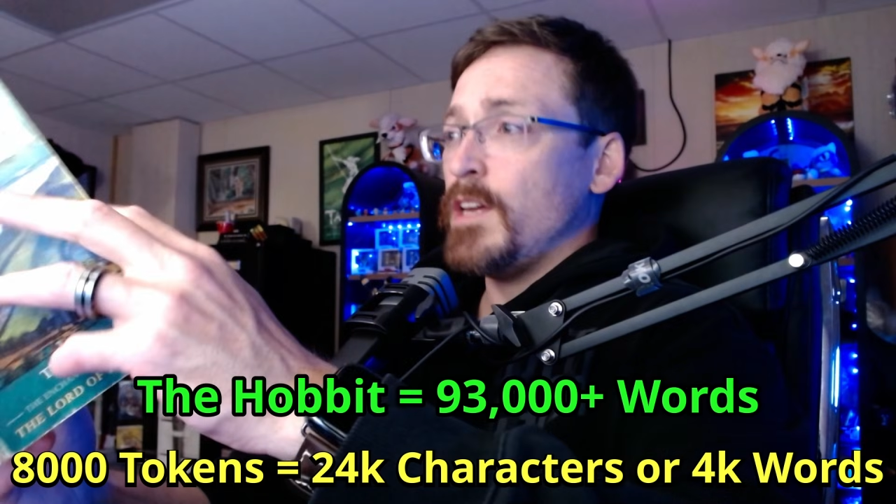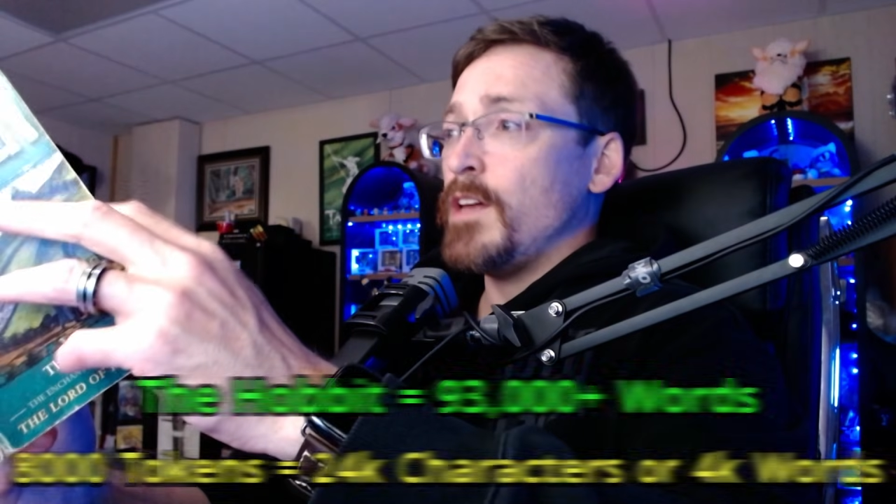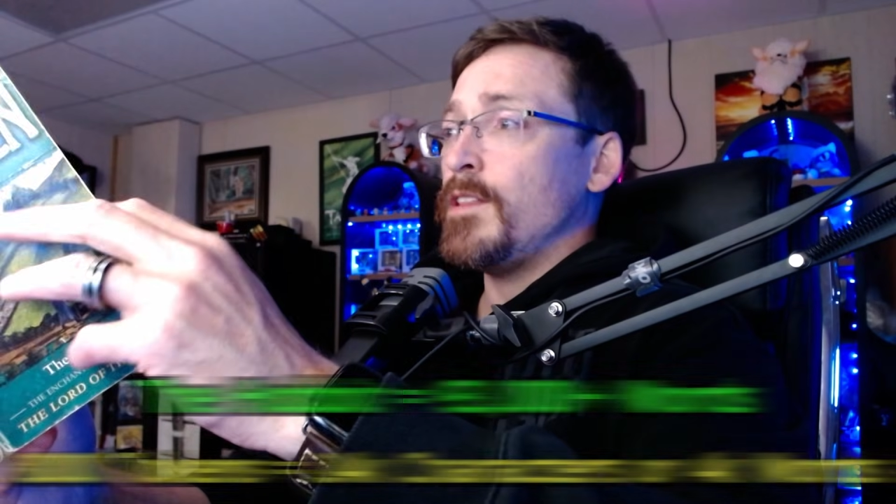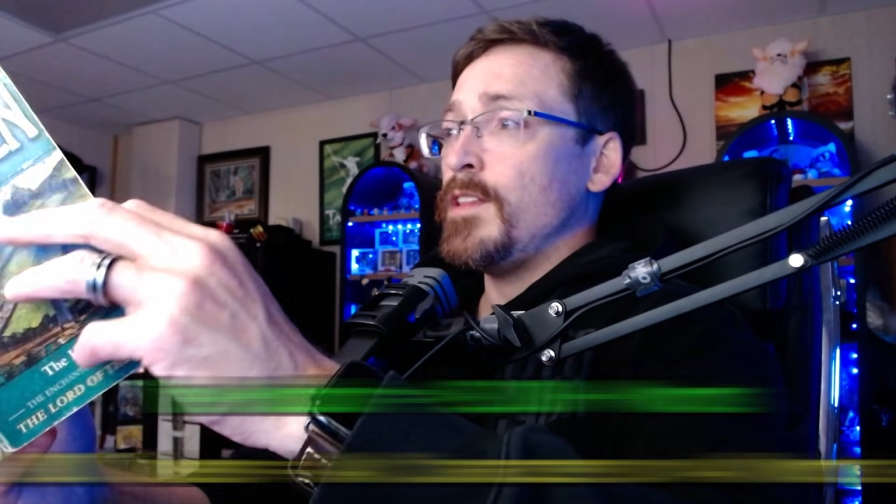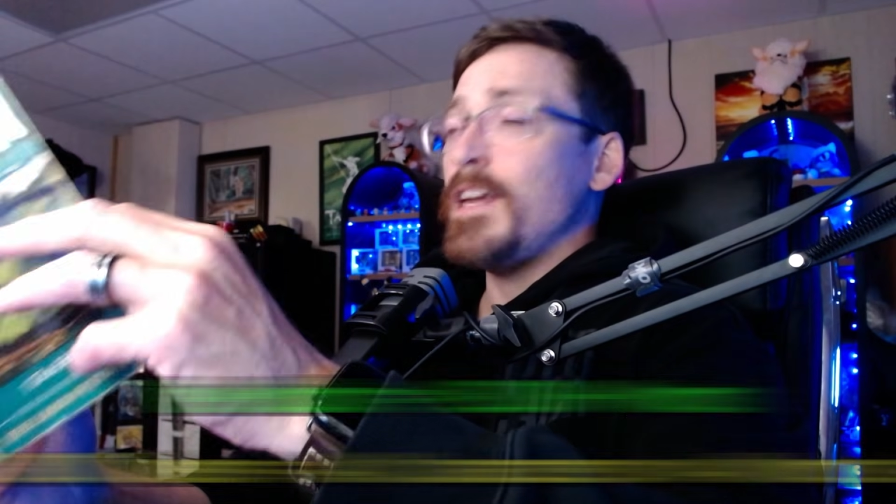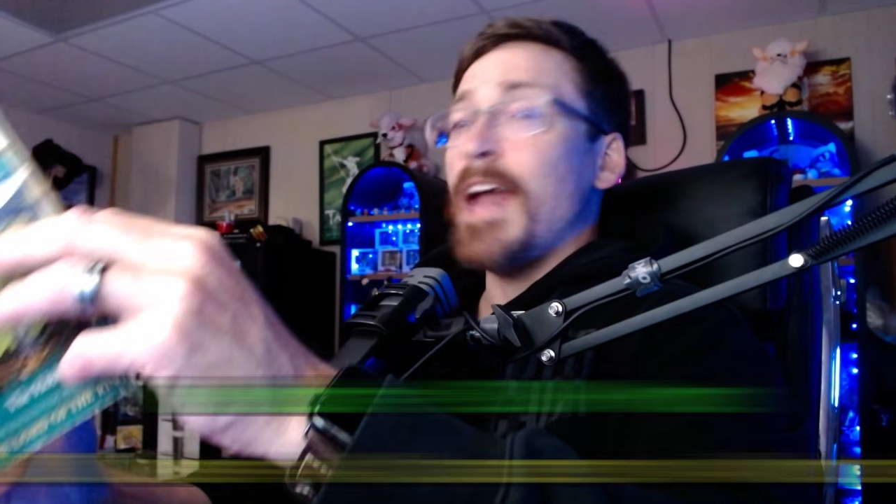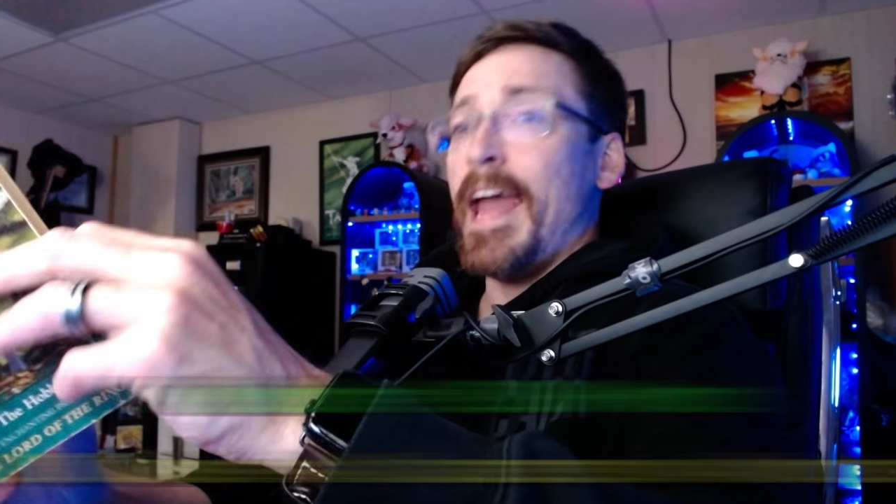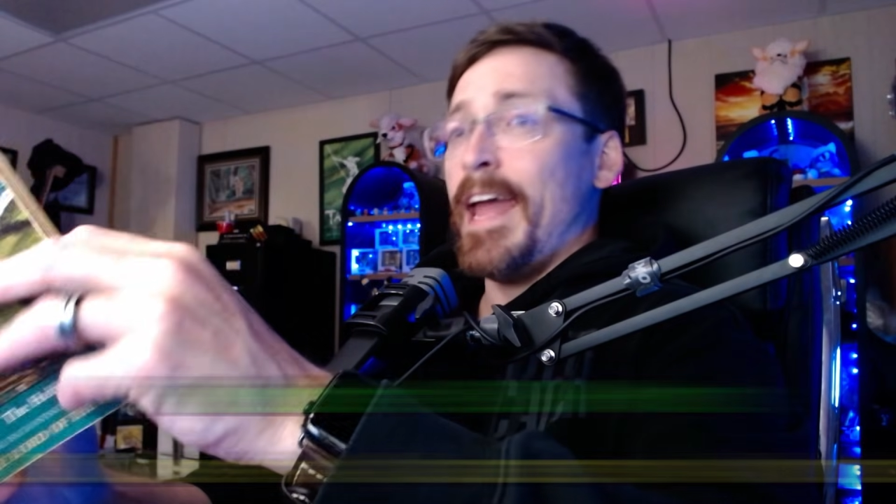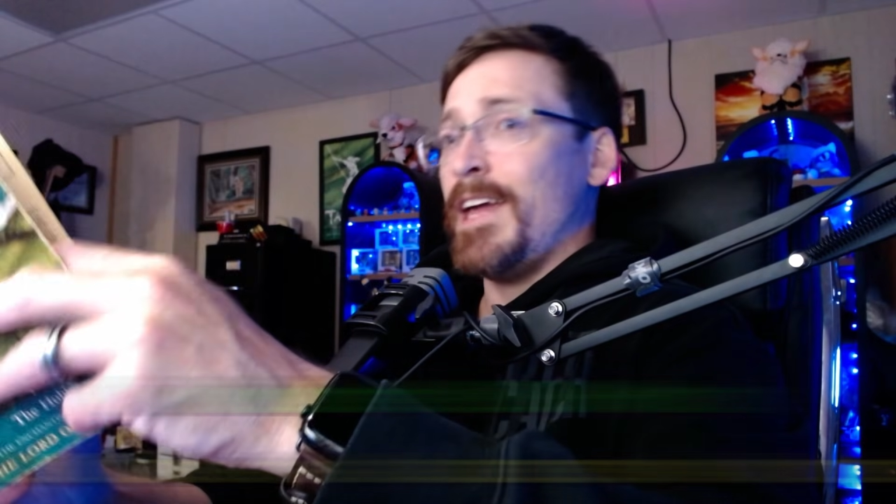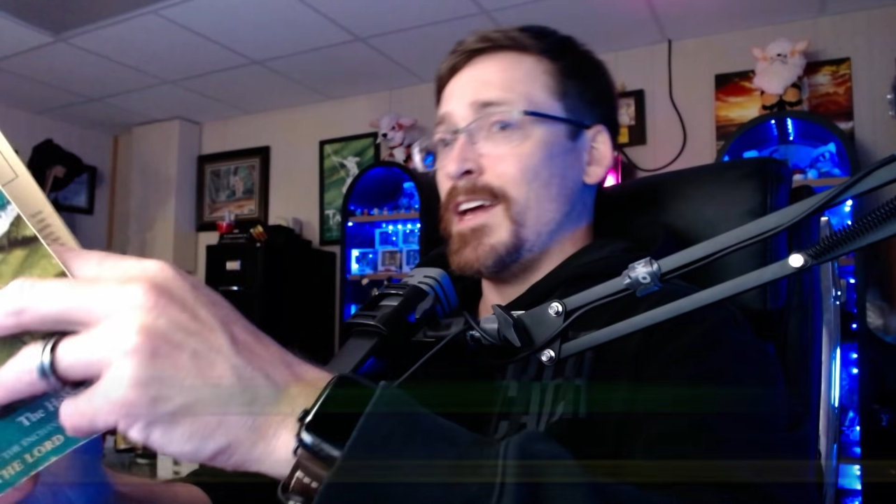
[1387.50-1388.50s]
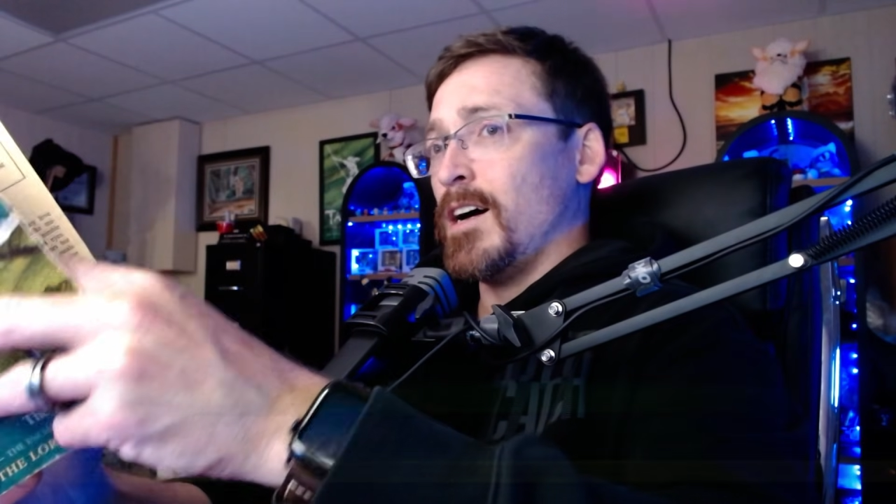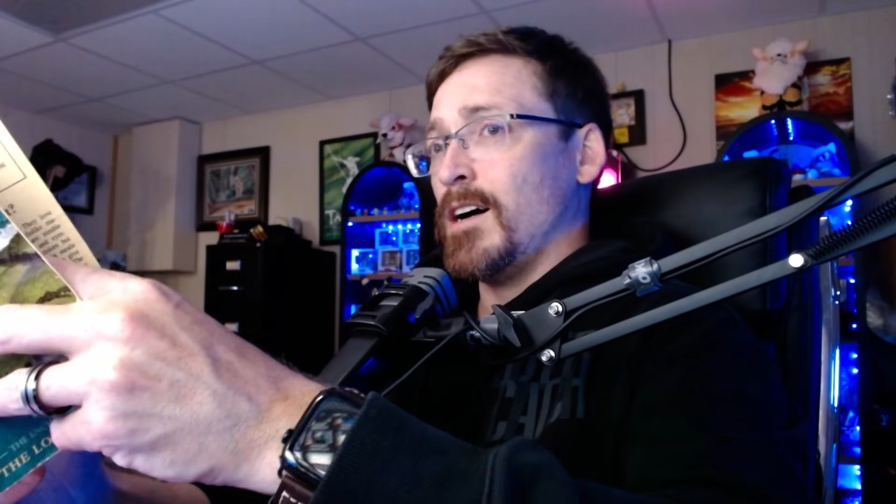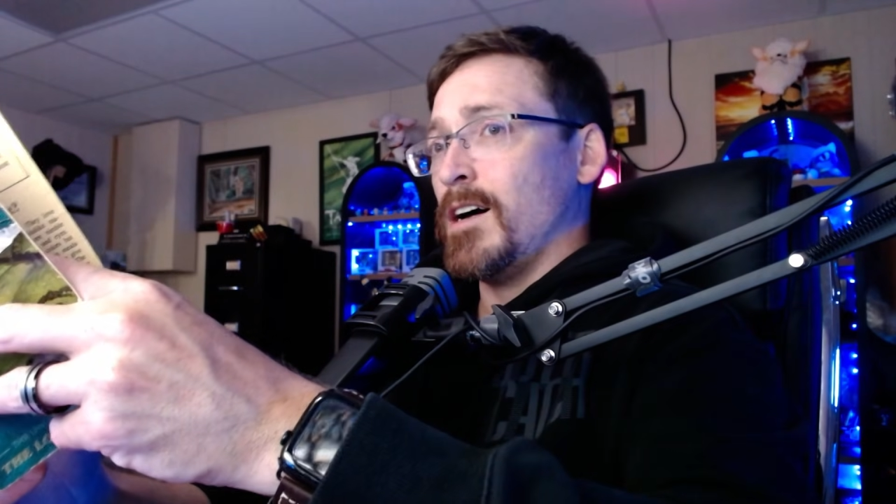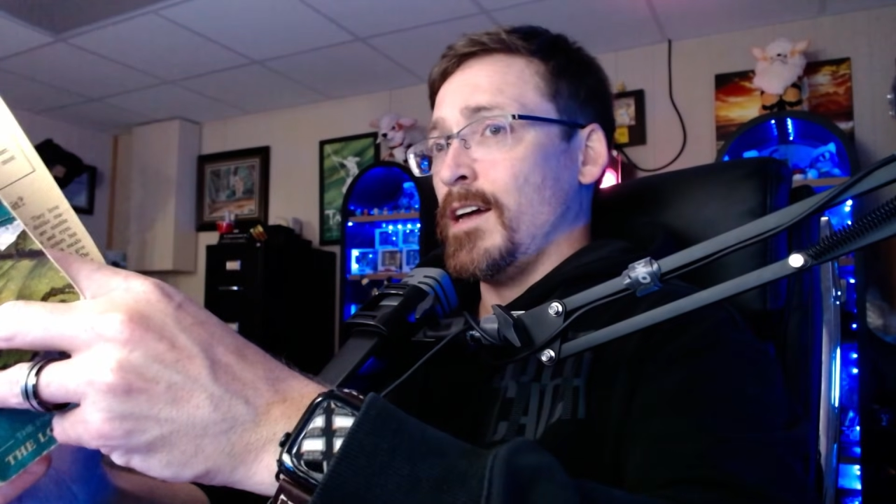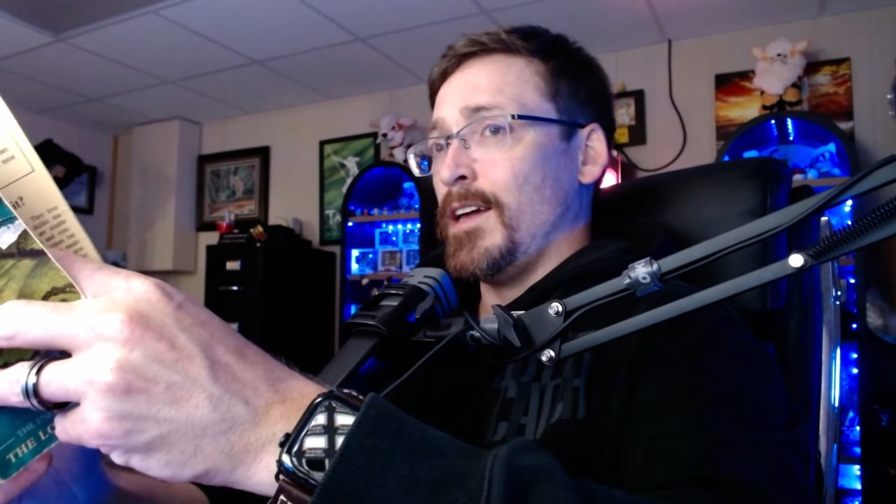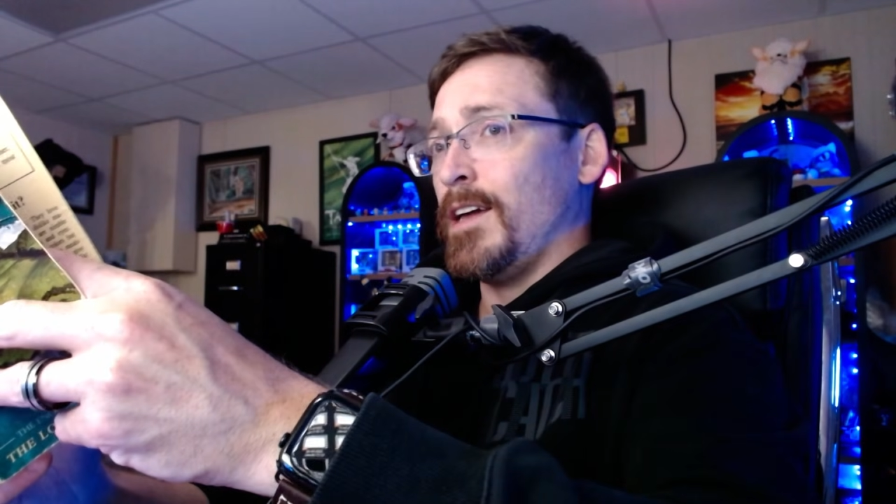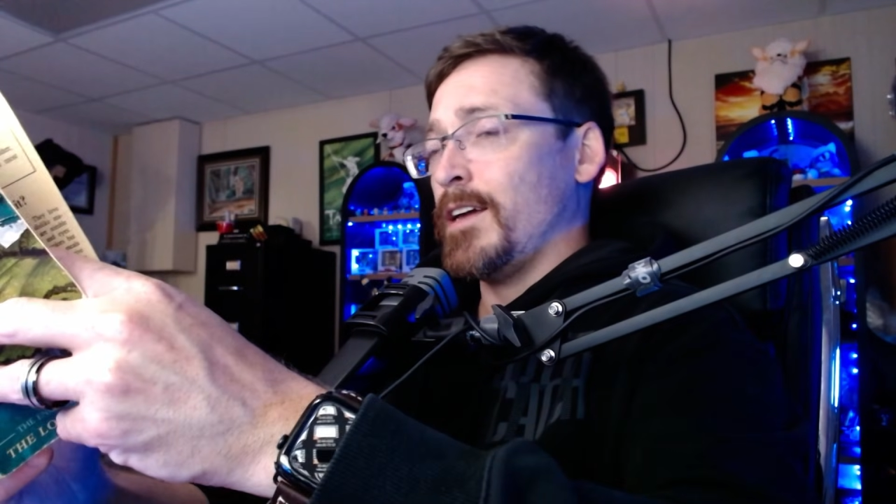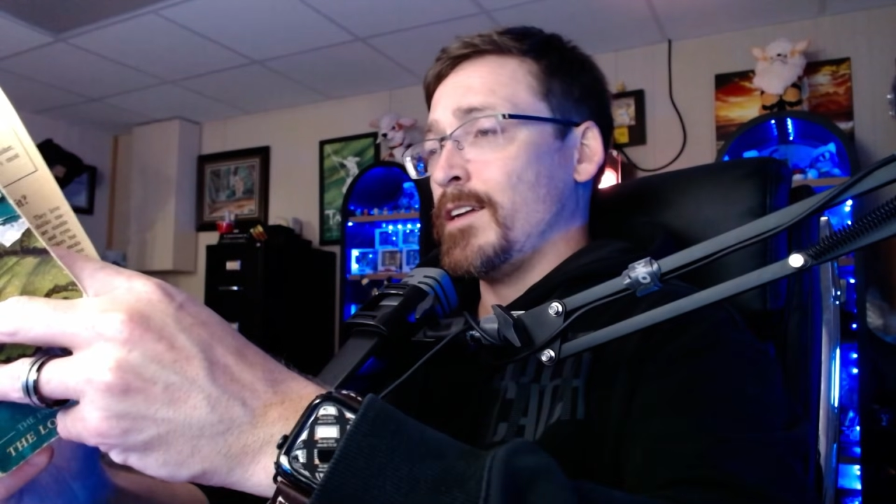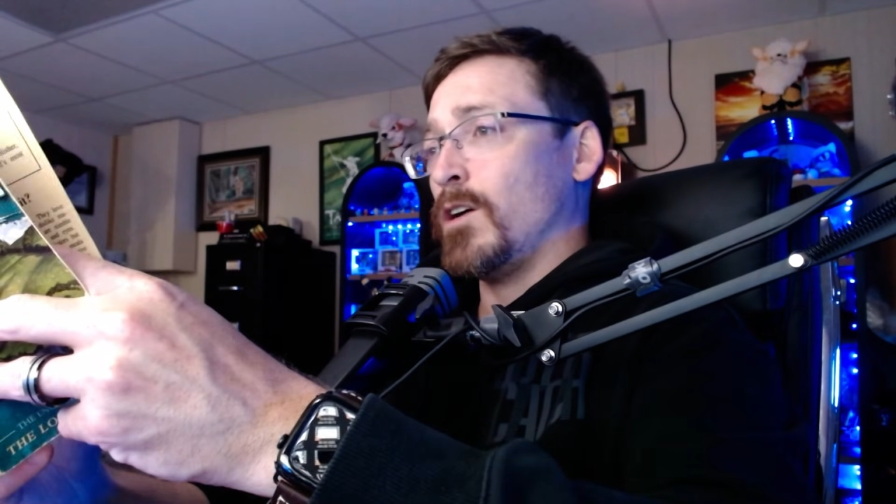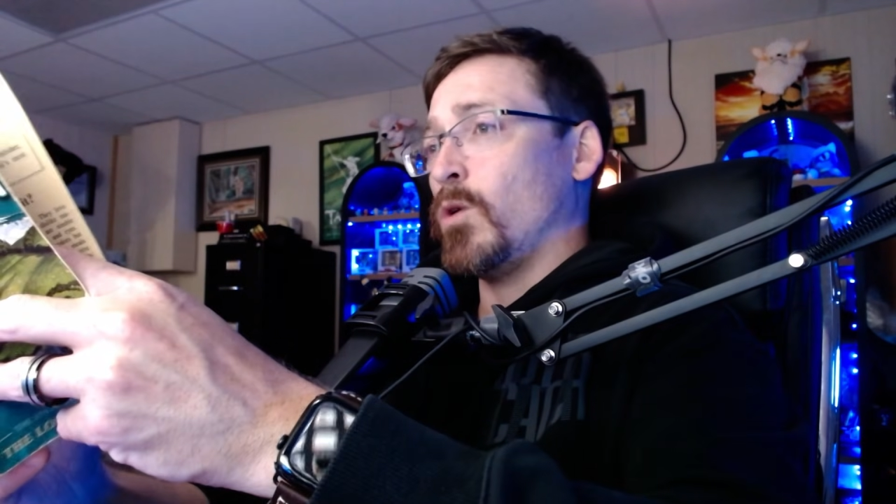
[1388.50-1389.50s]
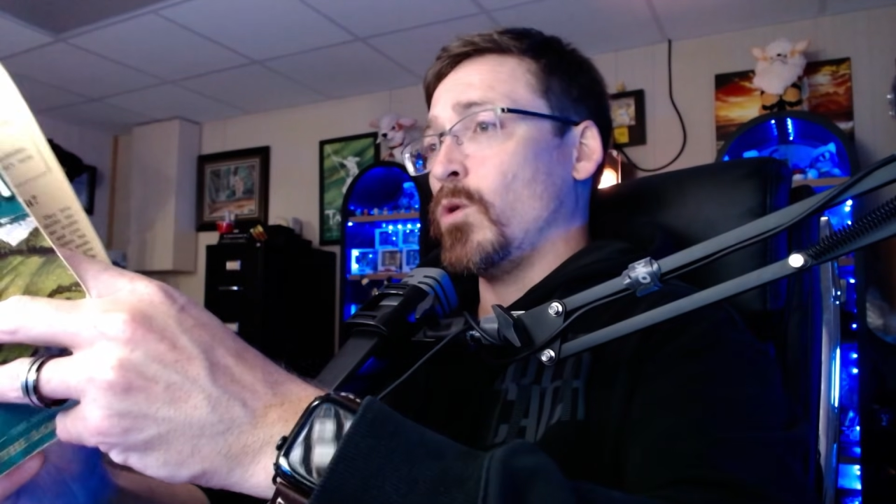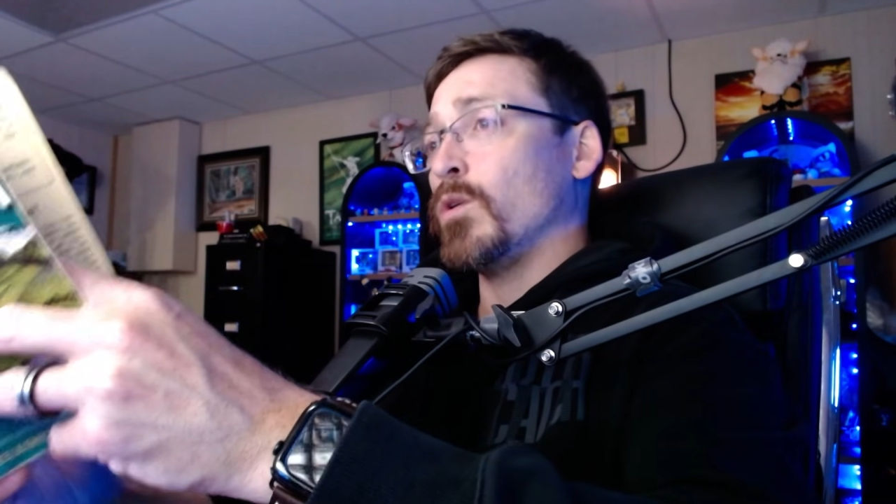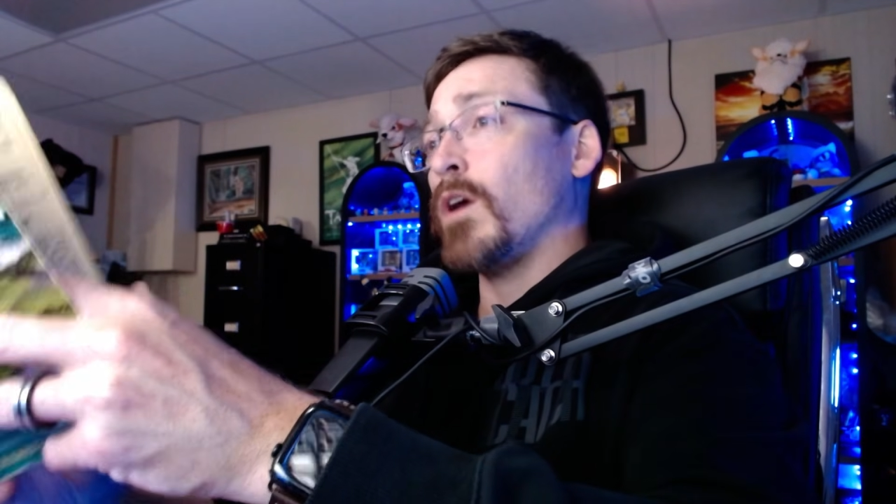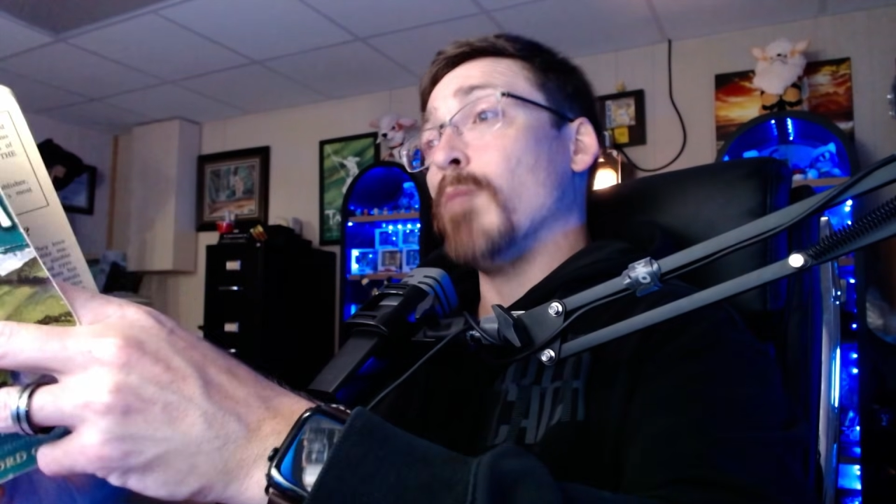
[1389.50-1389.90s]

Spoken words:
the AI can hold